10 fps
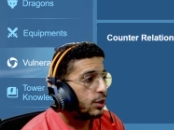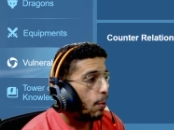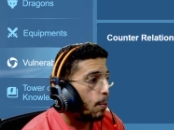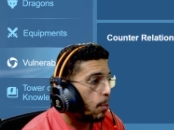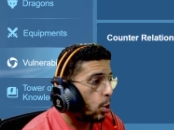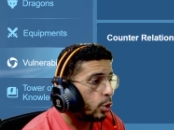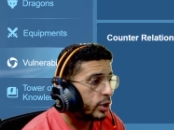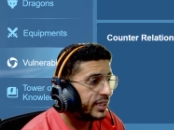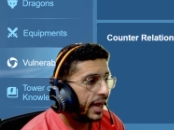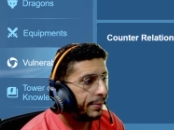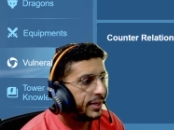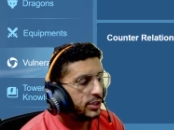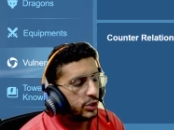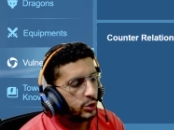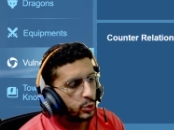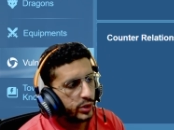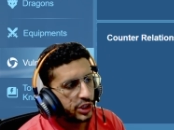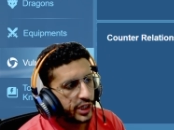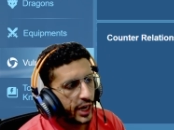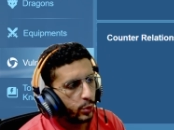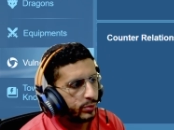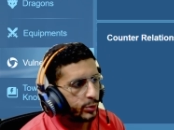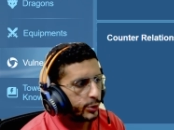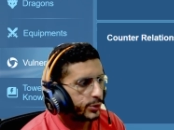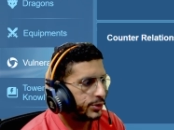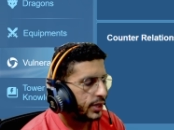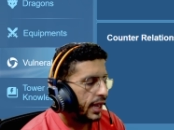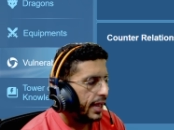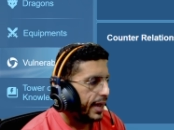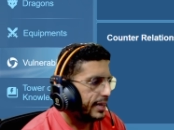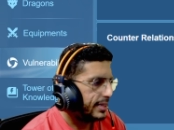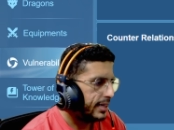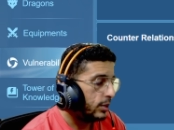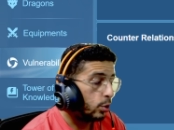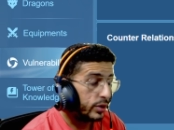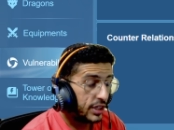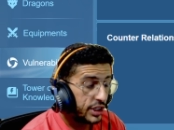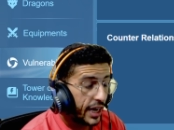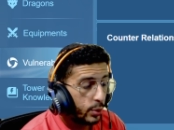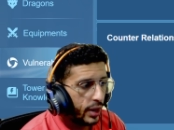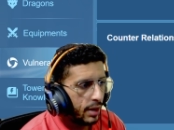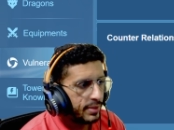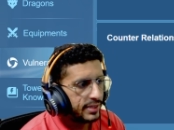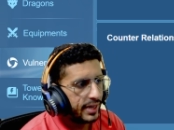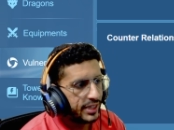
more damage to the shadow immortals, and then or the shadow elements